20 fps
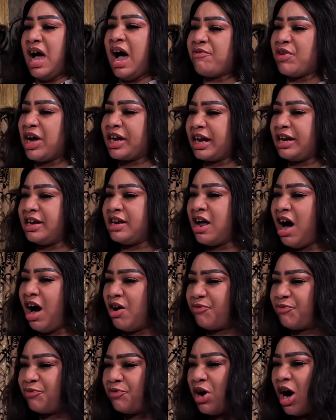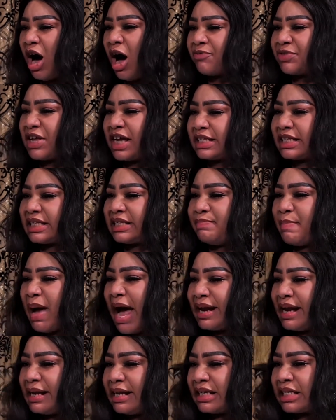I've had enough of this
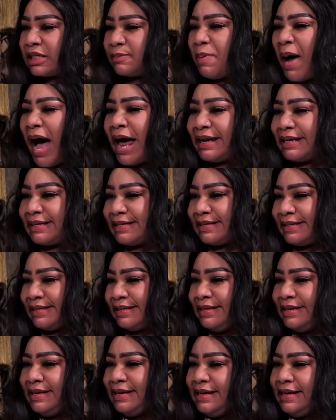man in this palace.